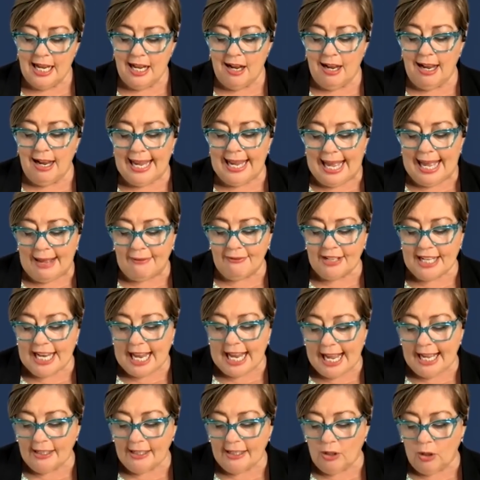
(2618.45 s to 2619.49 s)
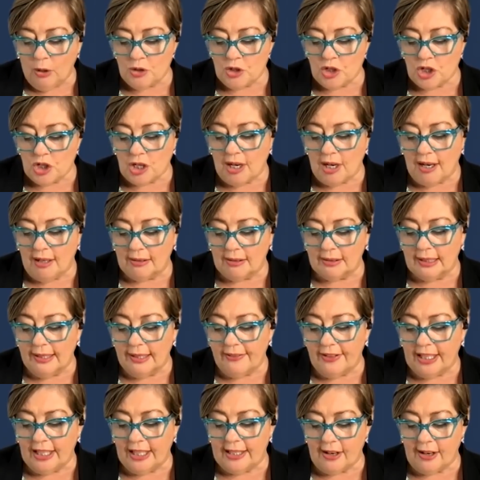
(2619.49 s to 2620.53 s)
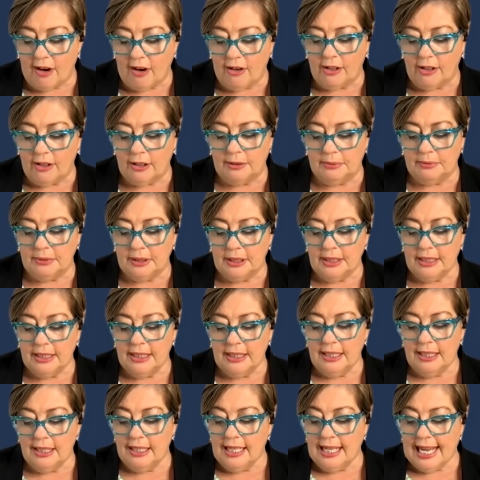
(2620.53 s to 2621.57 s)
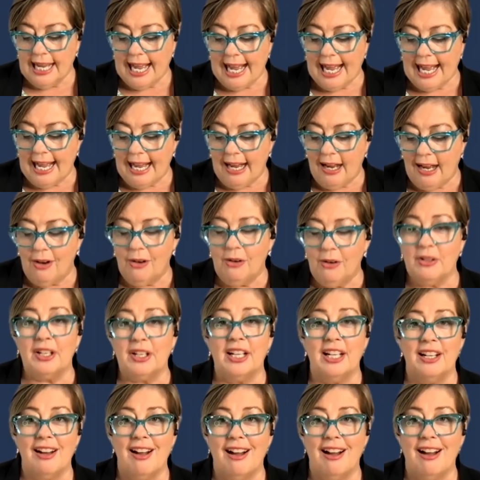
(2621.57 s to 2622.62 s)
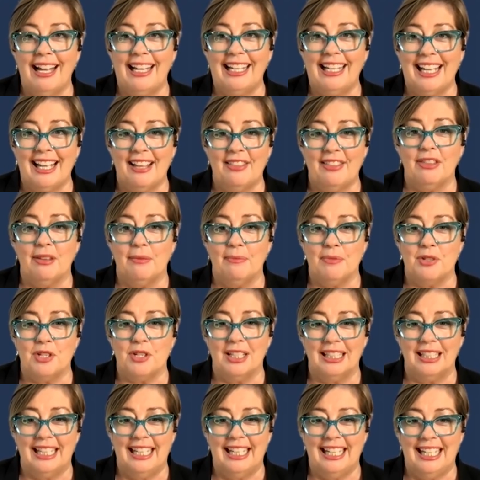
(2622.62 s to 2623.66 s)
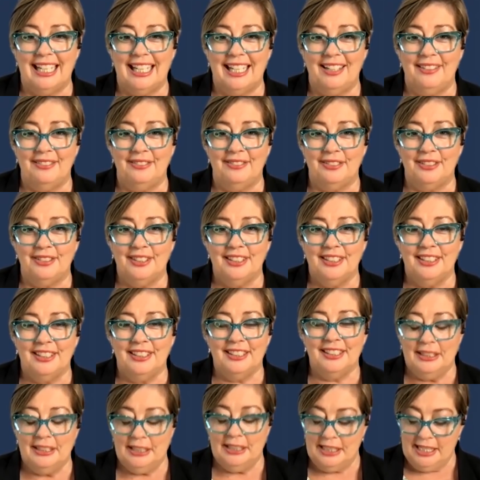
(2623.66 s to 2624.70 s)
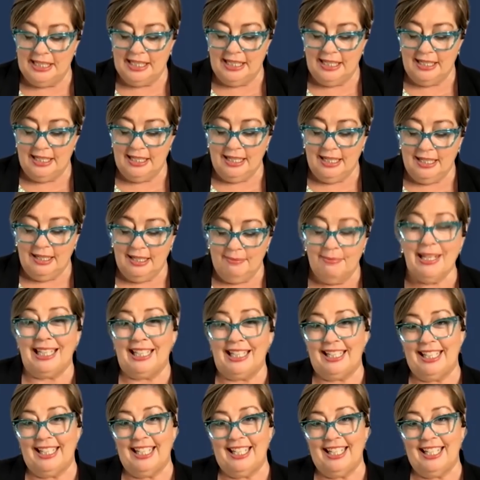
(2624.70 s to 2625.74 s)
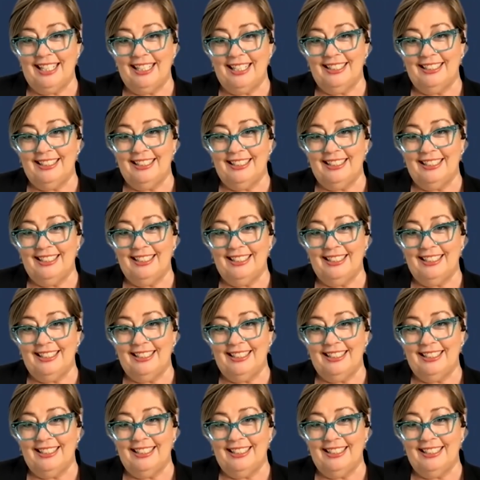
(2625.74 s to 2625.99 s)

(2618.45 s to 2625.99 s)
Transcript: I have an adult child living at home. How can I get them to leave? Melanie.